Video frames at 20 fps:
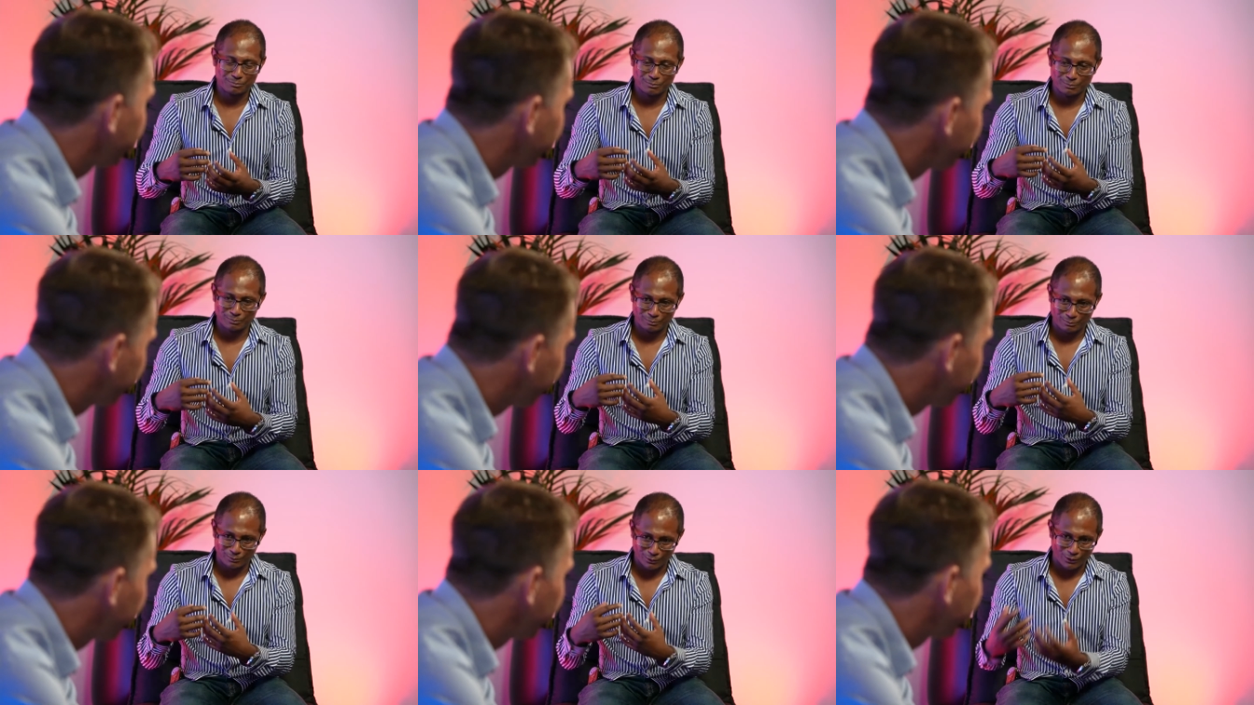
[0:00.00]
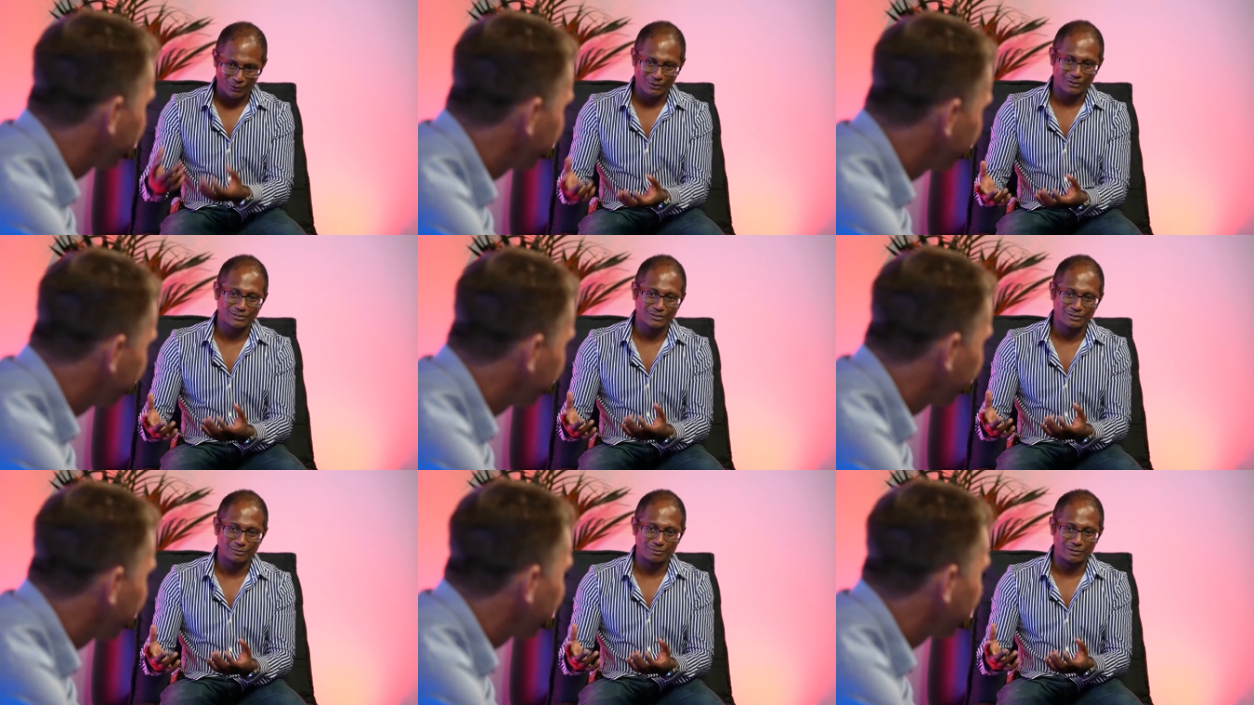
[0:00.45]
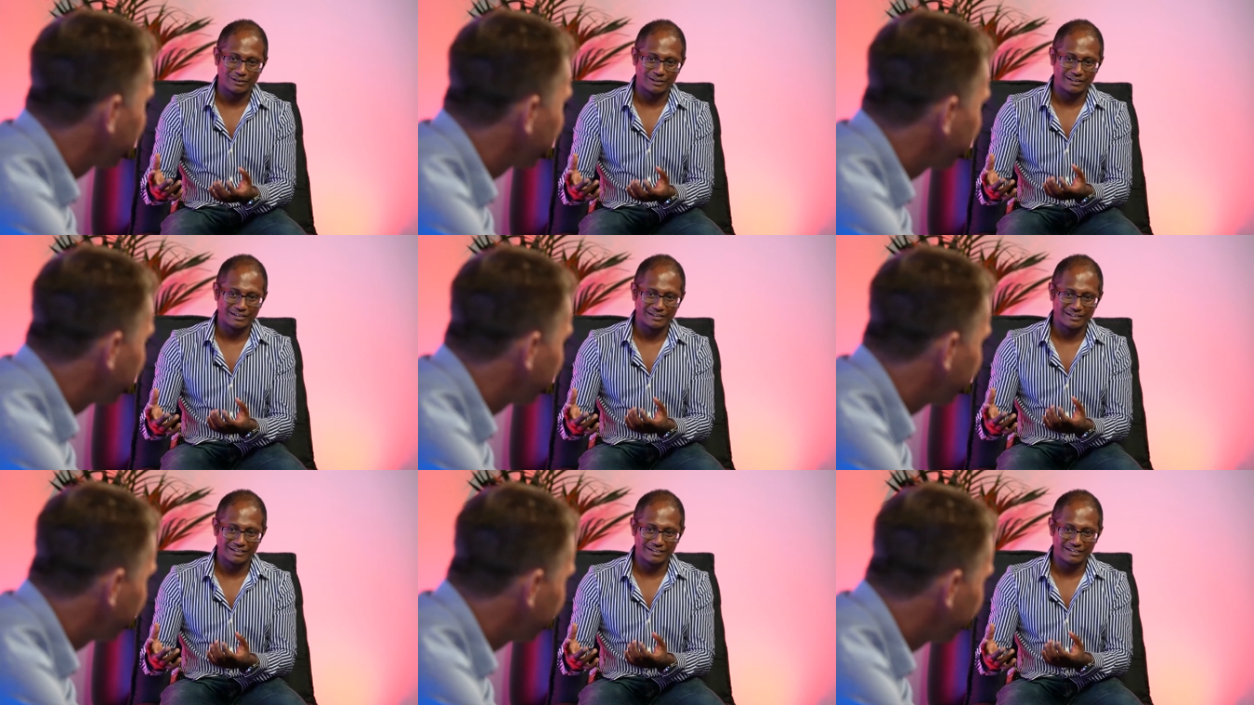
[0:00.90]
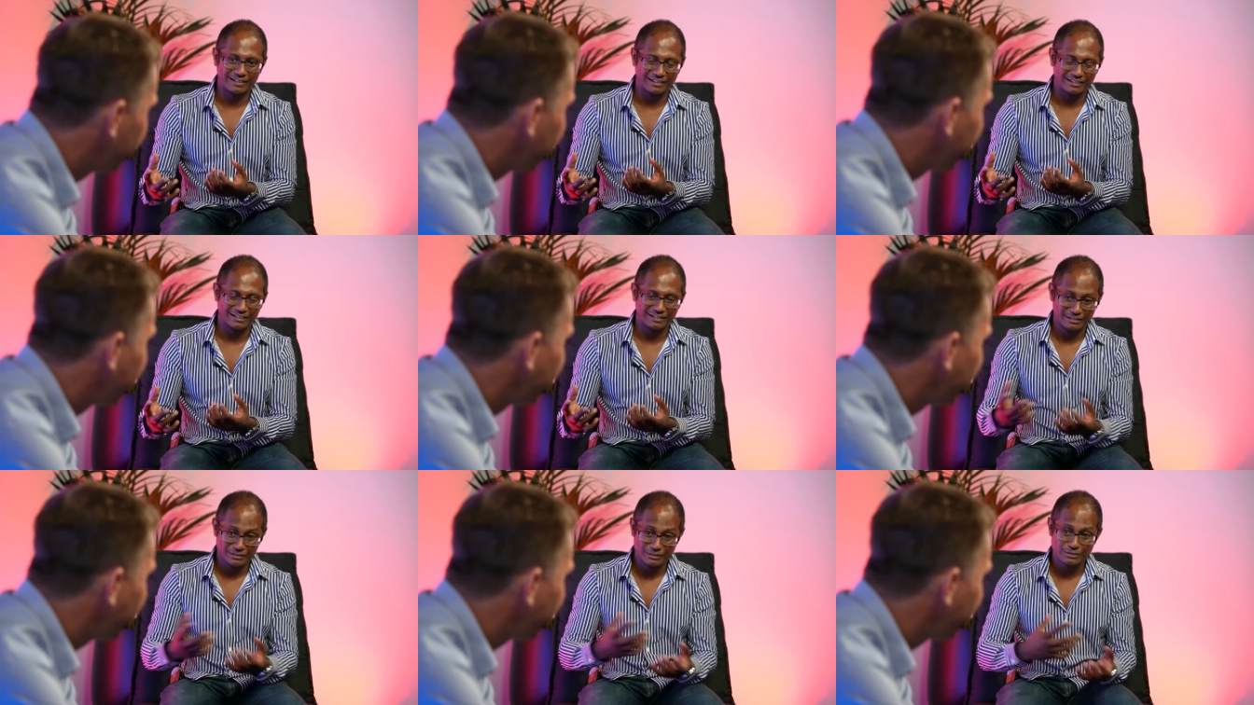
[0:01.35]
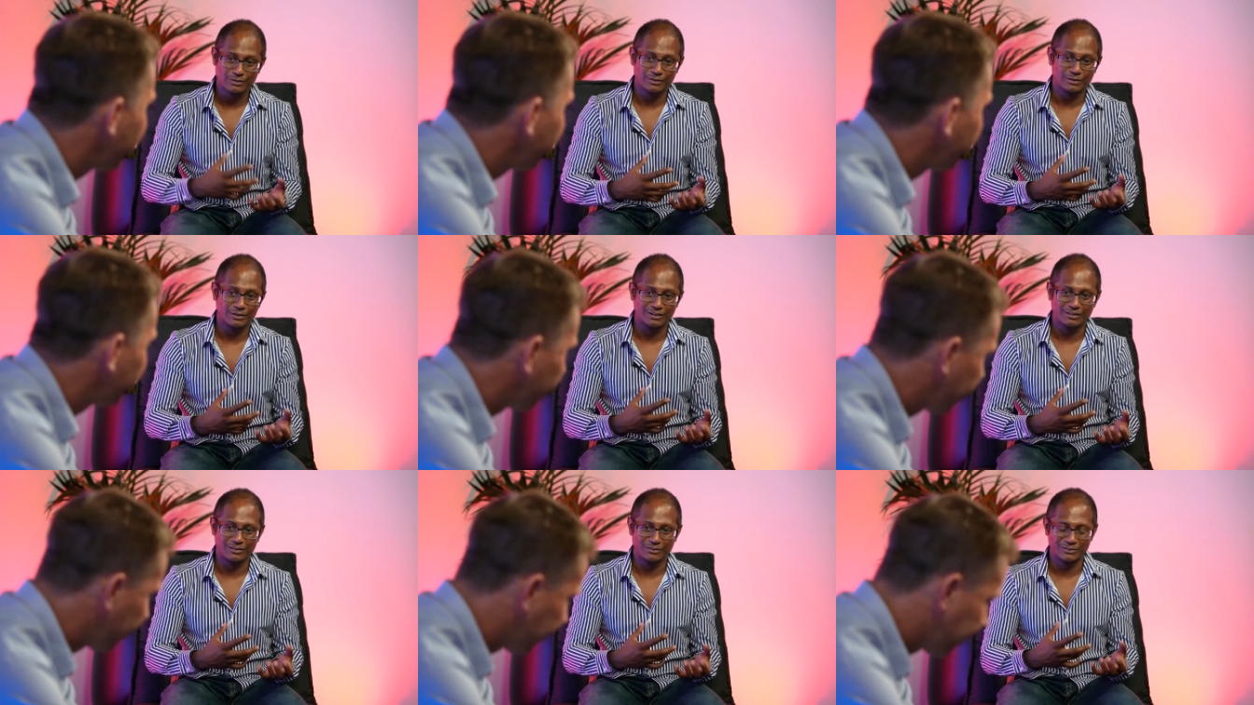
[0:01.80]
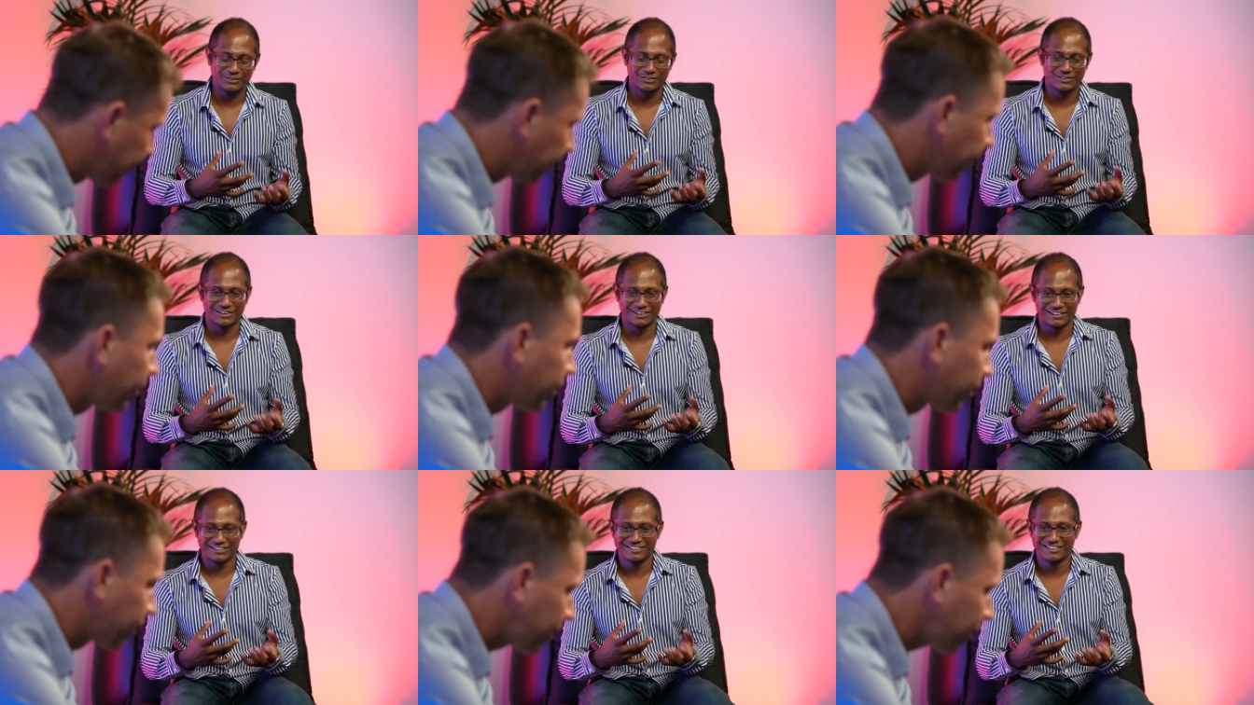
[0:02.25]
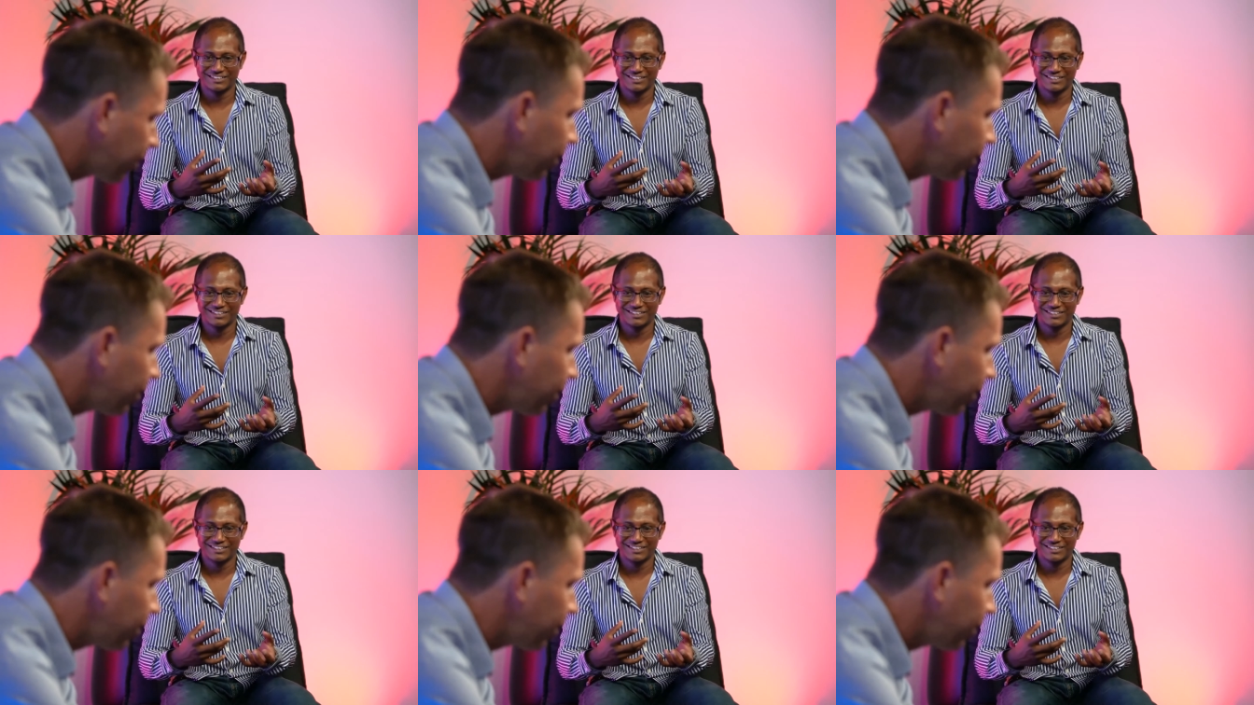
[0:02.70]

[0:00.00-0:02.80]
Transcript: product supplier and an installer on site,